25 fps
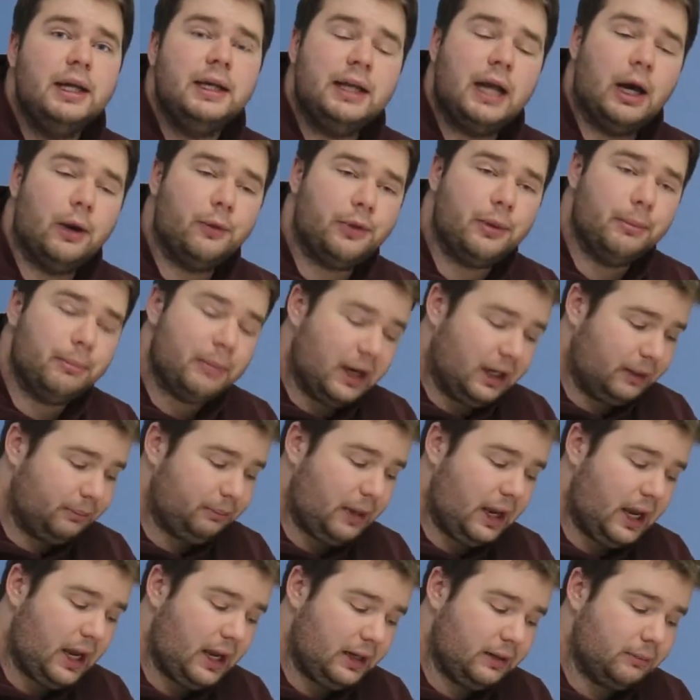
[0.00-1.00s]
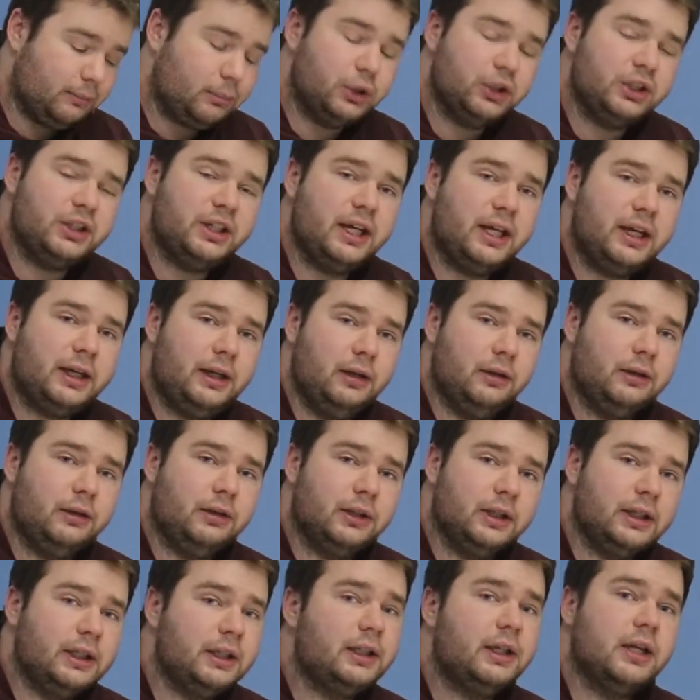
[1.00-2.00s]
Now the MetPen
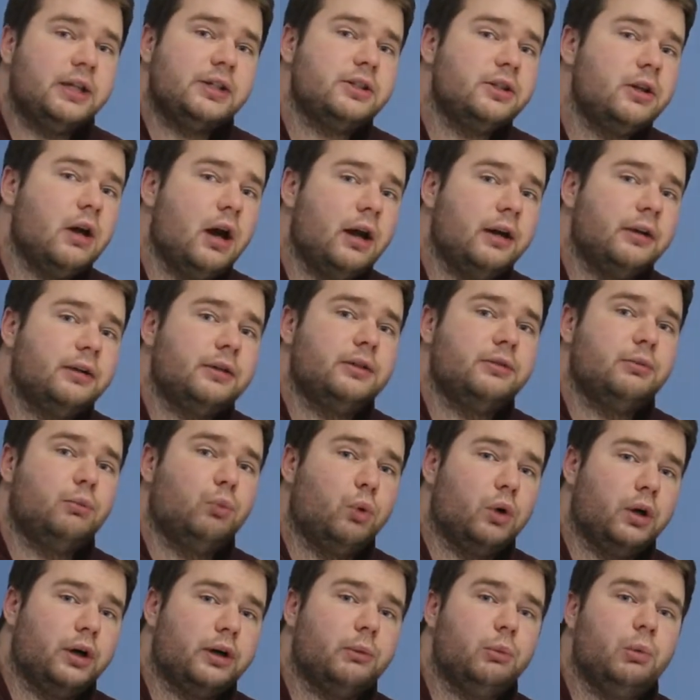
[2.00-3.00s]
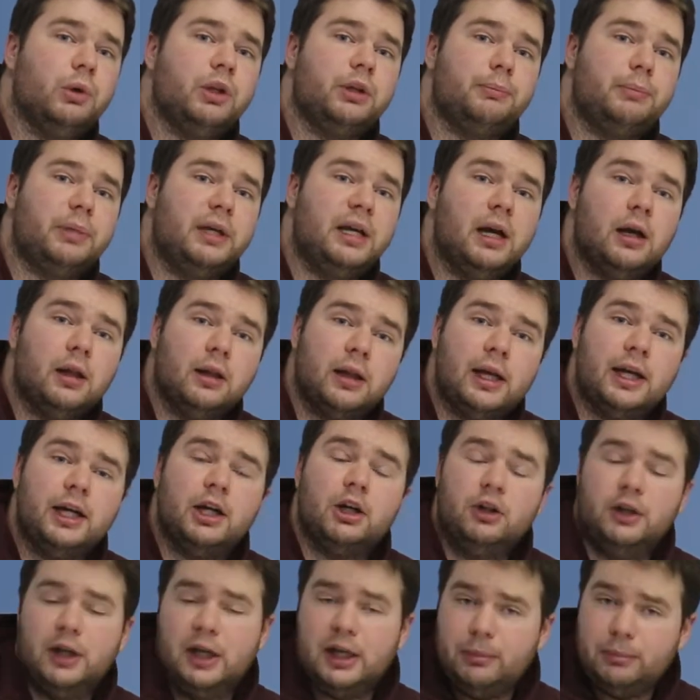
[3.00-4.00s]
particularly does not work with PLA
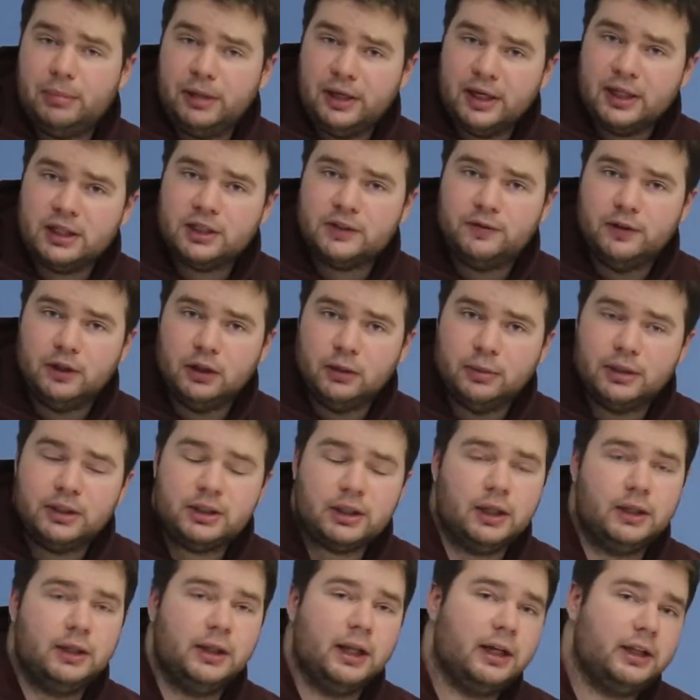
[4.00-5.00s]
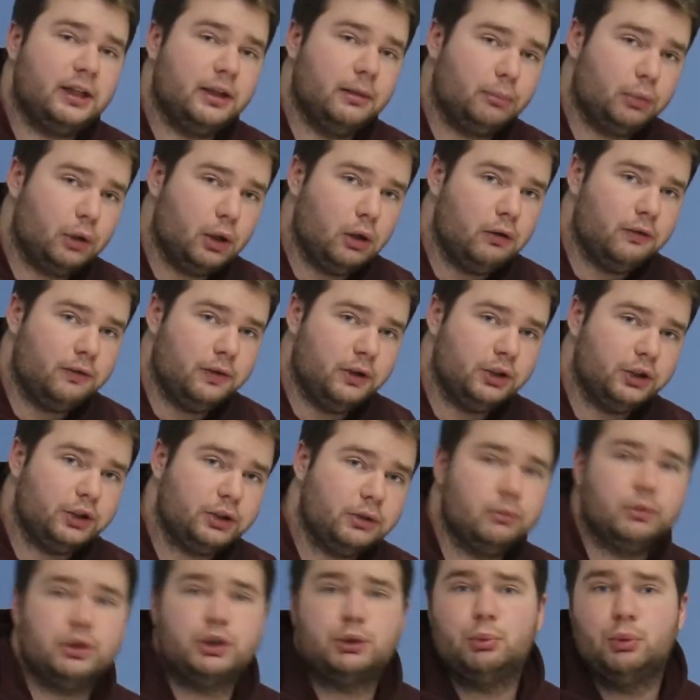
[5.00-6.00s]
or ABS filament, unlike the Pro
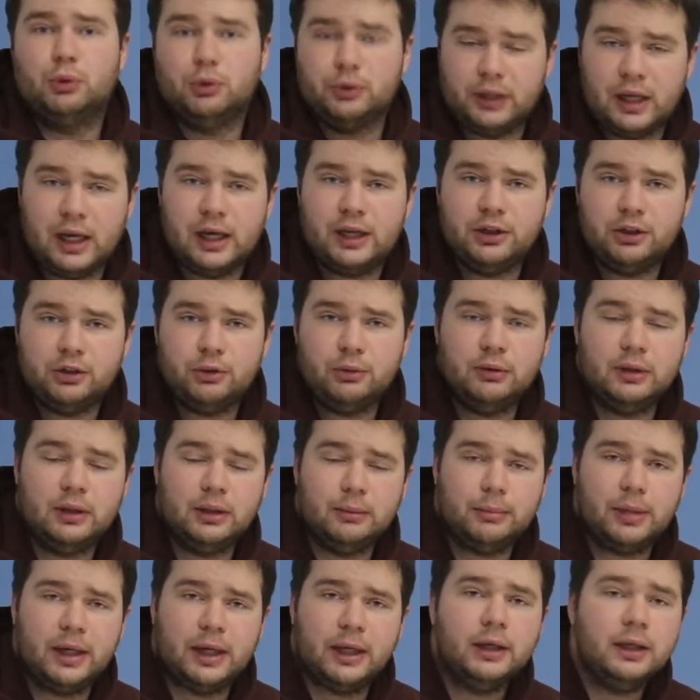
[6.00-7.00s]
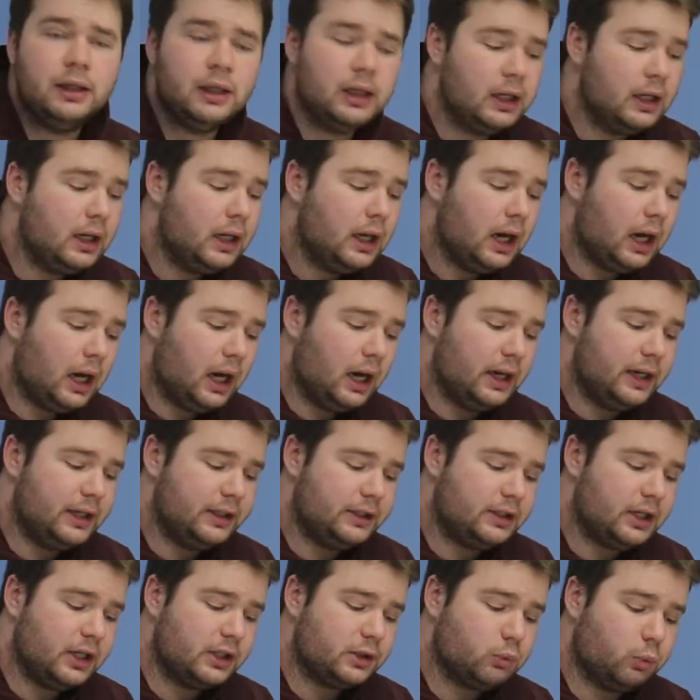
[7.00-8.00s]
version, which we'll get into in a bit.
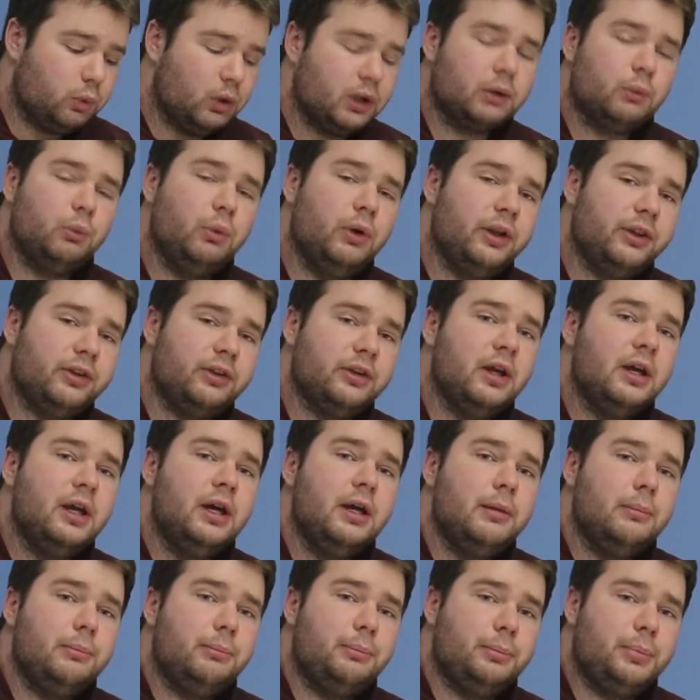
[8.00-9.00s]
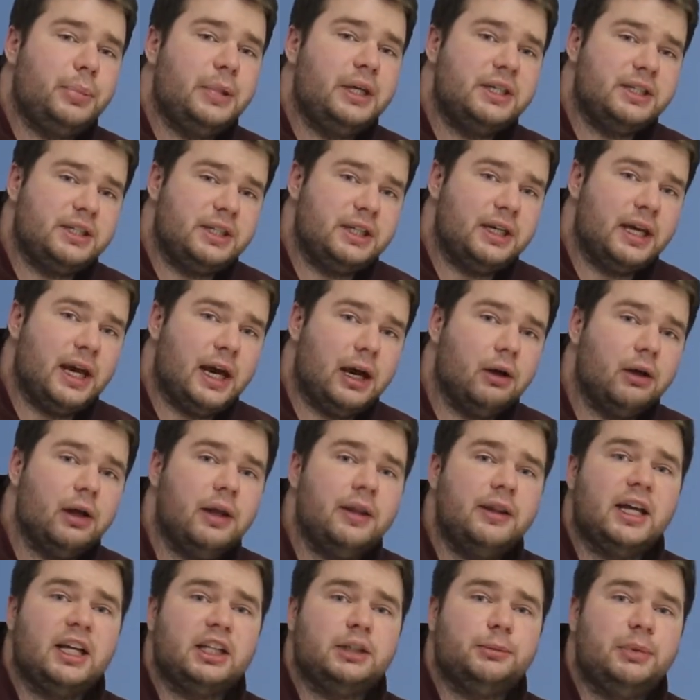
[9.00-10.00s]
It does work with PCL,
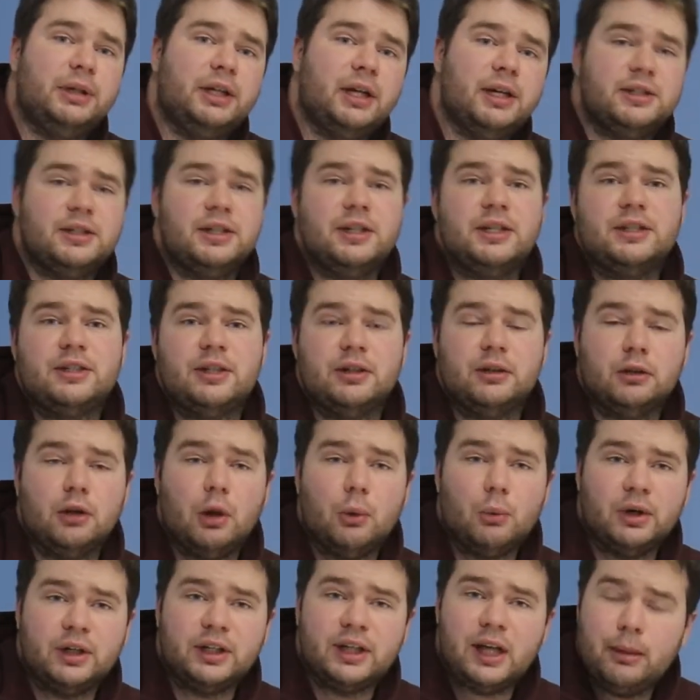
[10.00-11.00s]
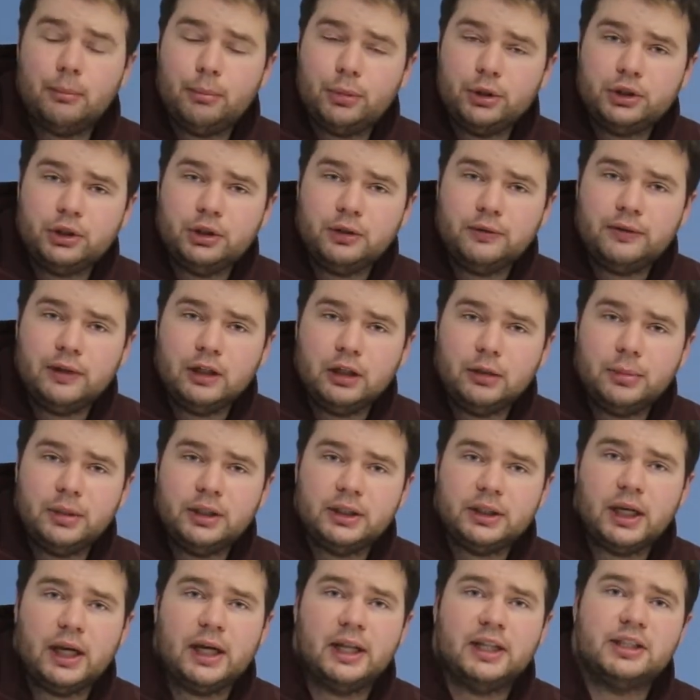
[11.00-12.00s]
and that's because it is a lower temperature
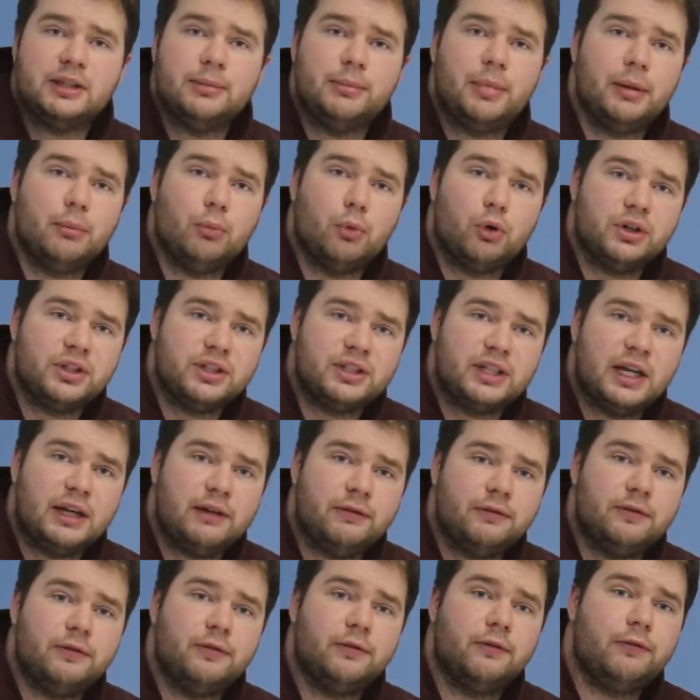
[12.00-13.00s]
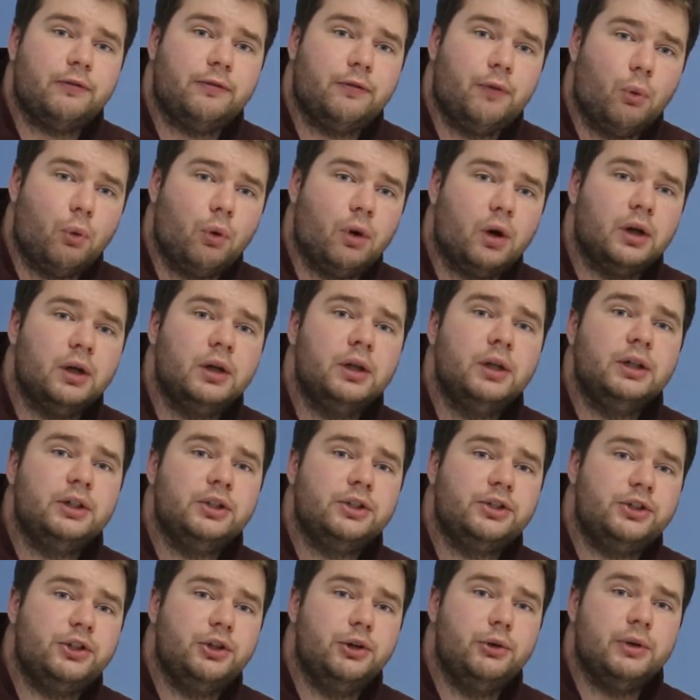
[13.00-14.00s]
filament and it's a bit more safe for
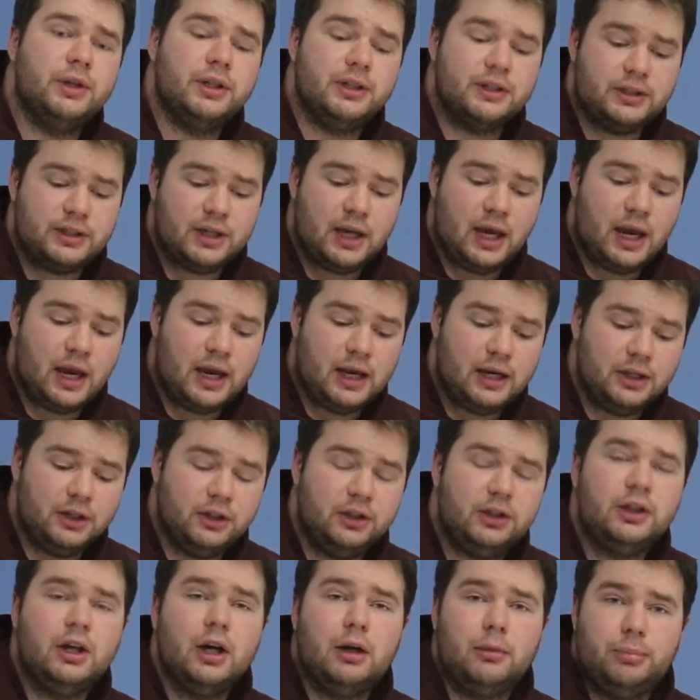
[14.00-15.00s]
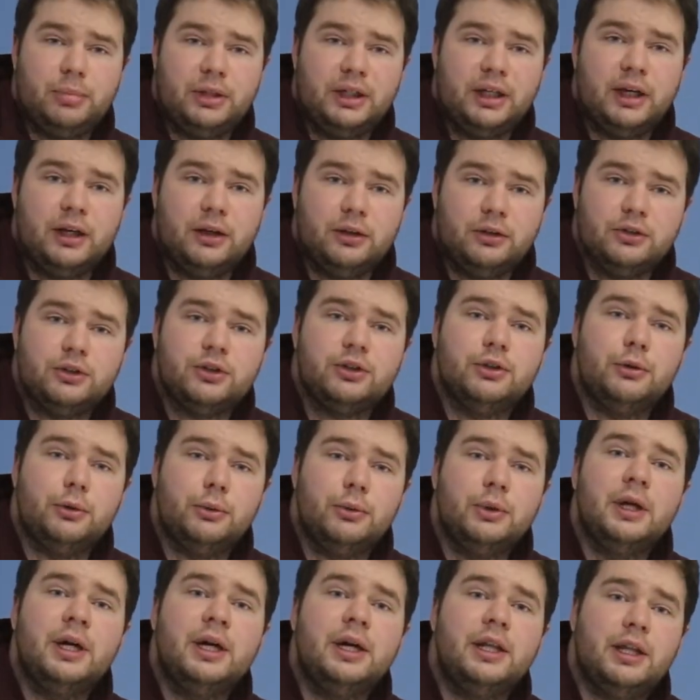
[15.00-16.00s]
students and young beginners
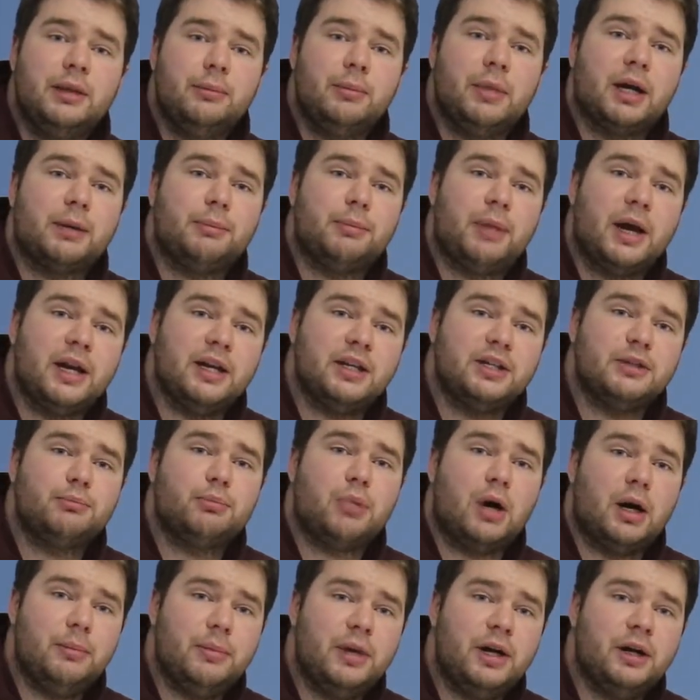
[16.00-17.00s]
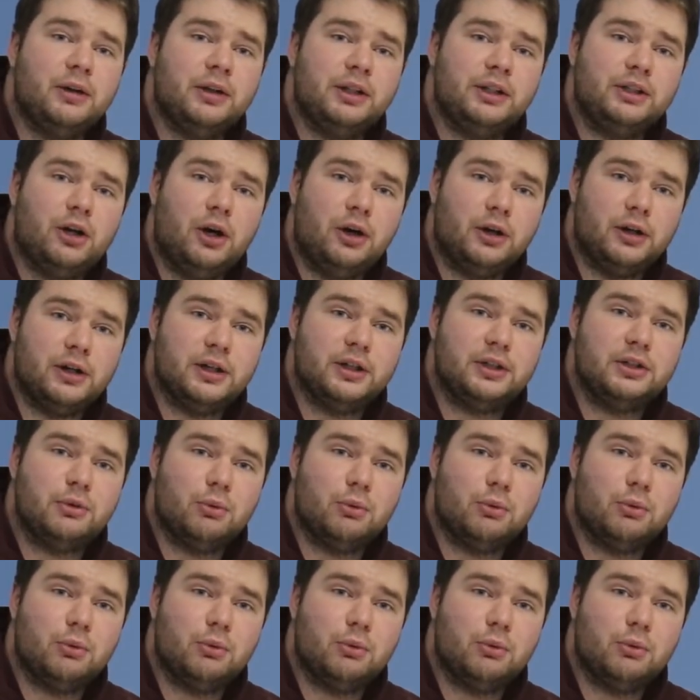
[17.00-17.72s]
who the MetPen is primarily targeted